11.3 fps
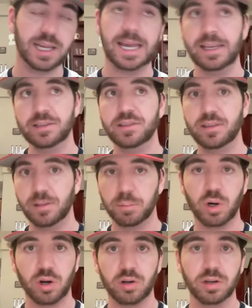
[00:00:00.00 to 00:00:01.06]
as the
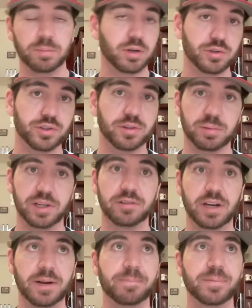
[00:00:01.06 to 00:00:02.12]
ball approaches the plate,
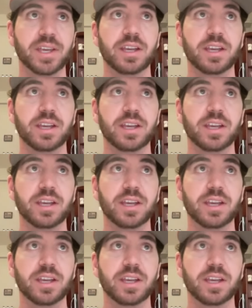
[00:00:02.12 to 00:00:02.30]
right?